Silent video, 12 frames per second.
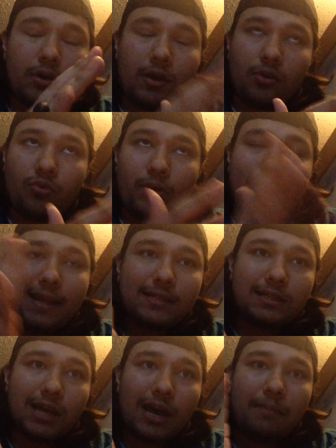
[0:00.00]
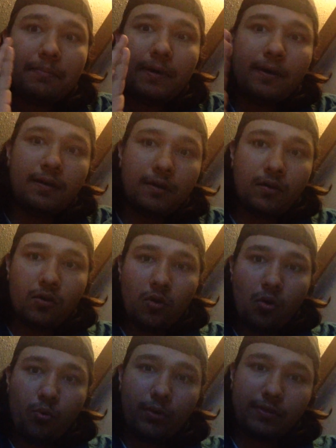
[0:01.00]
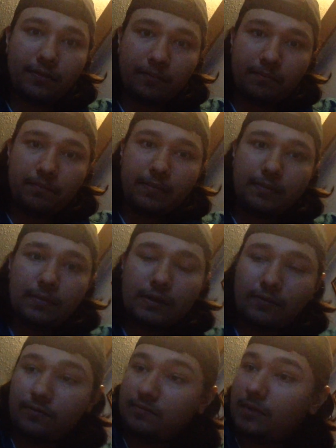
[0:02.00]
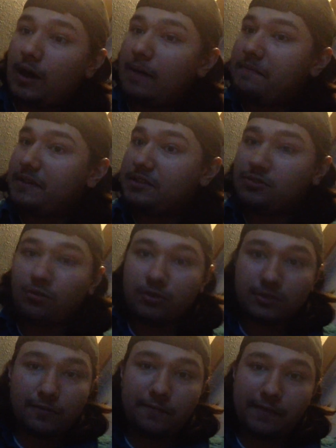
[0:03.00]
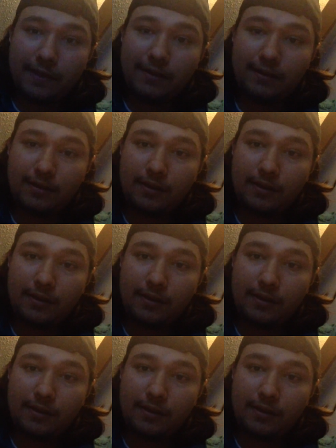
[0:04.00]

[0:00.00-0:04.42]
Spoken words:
a gray top with obvious dorsal fin.